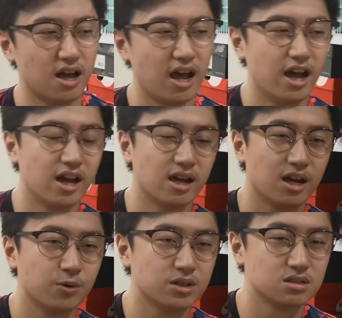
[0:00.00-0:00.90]

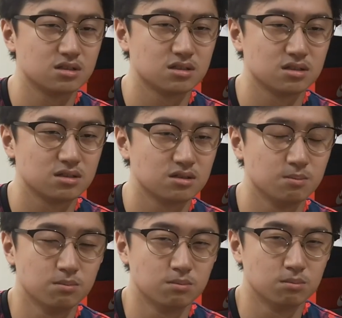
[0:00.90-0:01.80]
I was
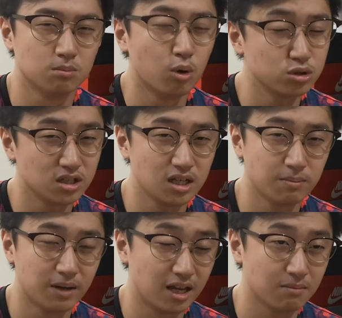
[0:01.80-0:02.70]

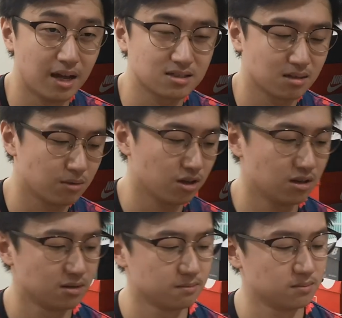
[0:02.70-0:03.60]
mostly playing basketball.